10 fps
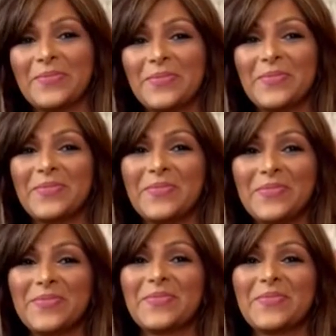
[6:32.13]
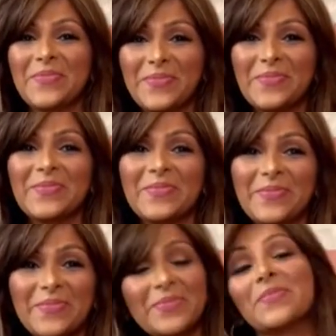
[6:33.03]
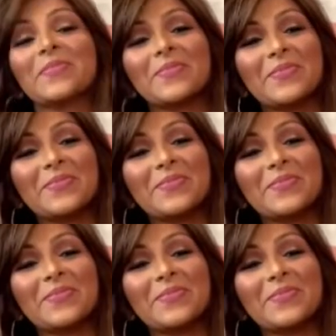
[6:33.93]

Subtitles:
The person shown says nothing.